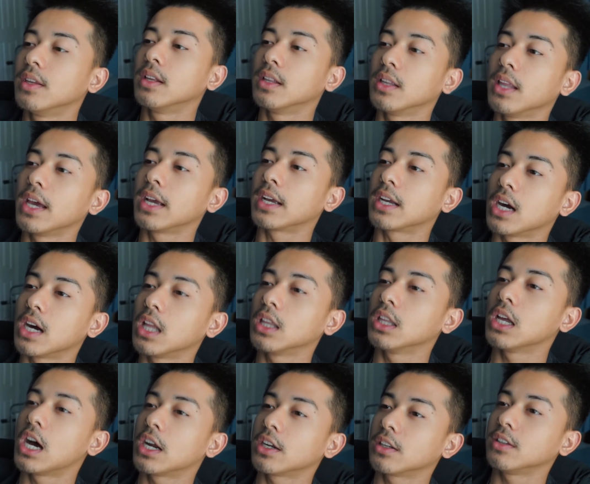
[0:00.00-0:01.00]
like a
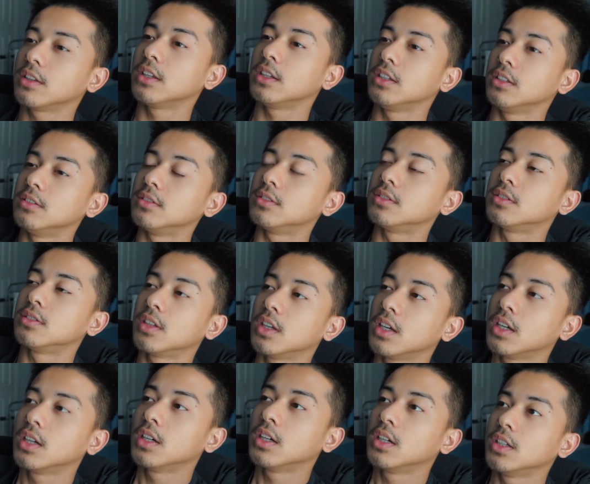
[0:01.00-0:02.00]
lot of these
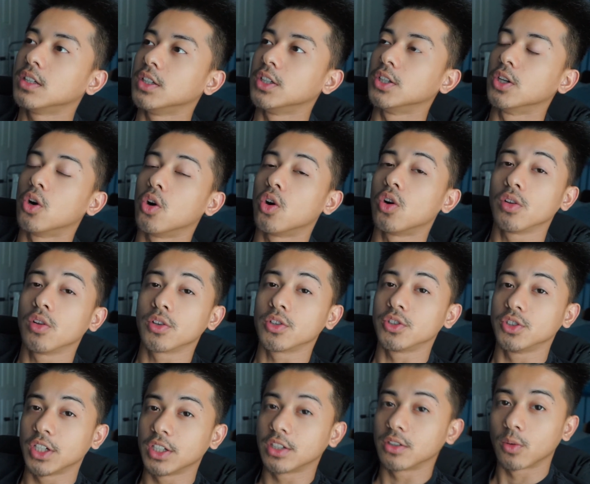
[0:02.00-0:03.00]
older
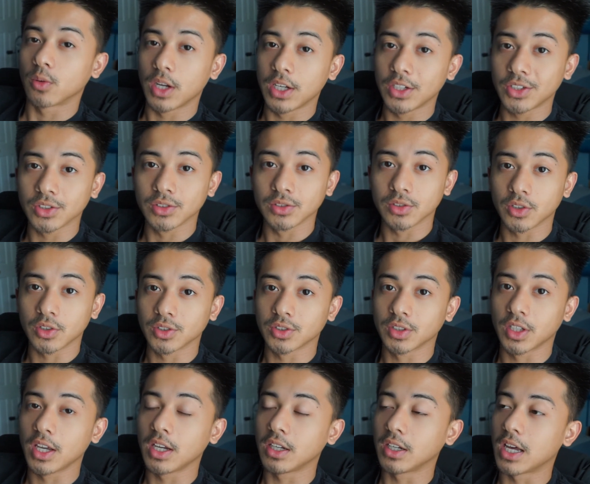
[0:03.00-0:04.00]
generations are
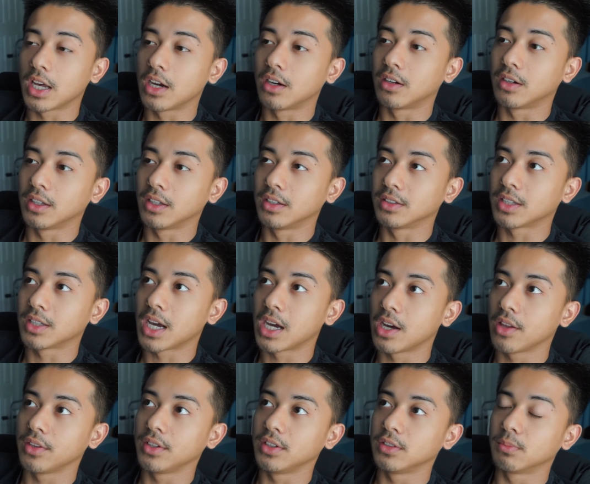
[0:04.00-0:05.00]
saying now is
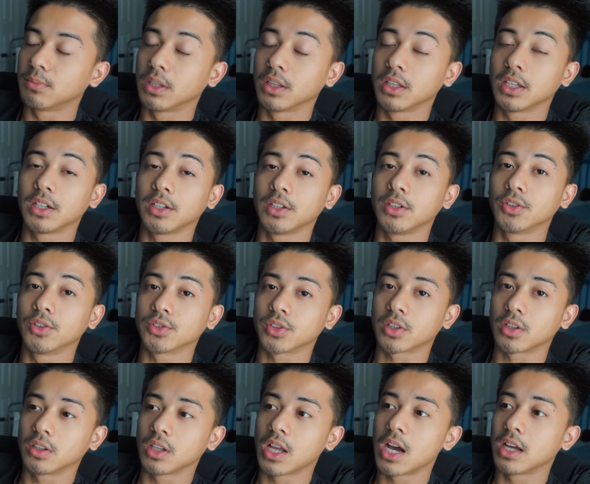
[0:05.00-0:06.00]
how these millennials
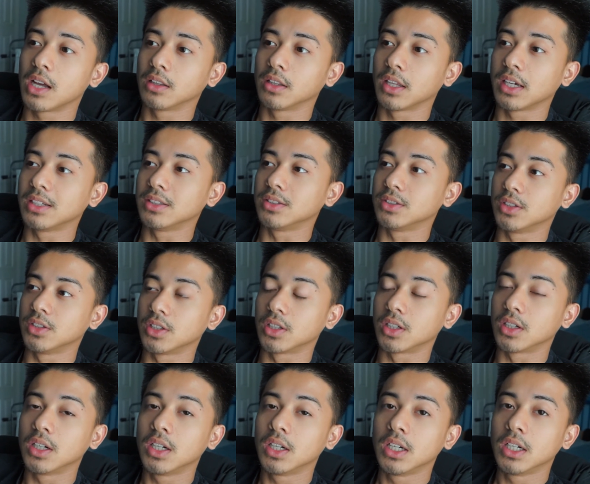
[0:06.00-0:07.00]
are a lot lazier
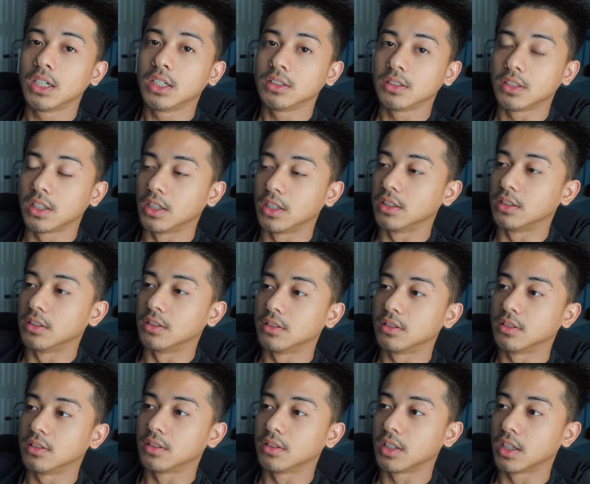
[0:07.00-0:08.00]
than
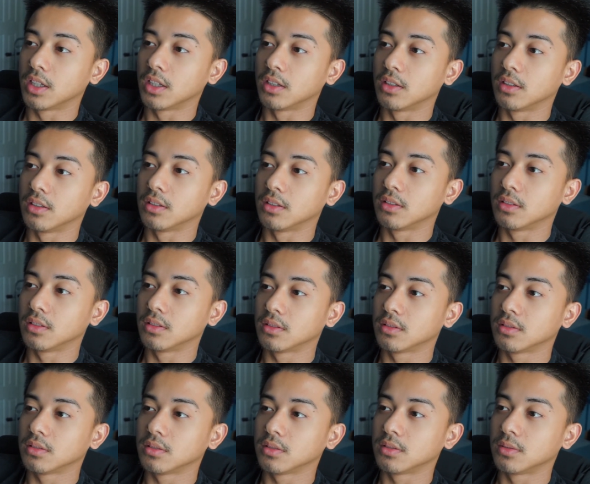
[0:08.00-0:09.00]

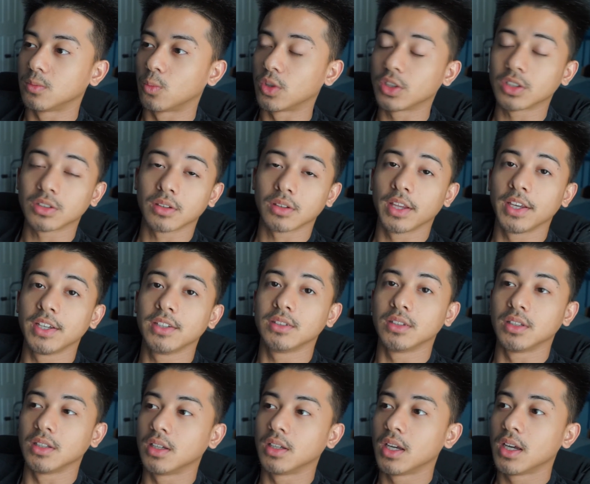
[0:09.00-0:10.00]
we're just
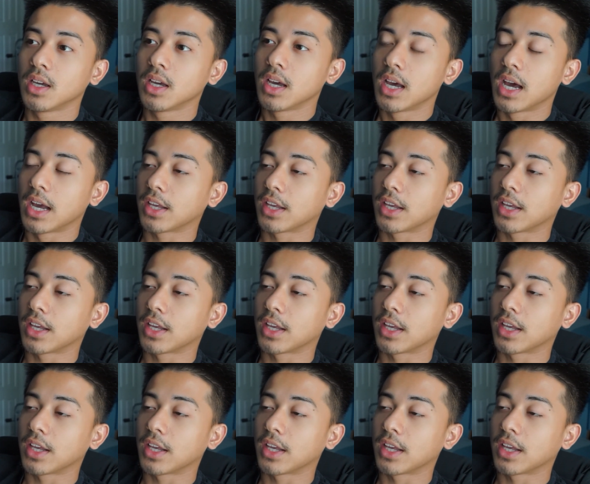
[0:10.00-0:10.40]
lazy. I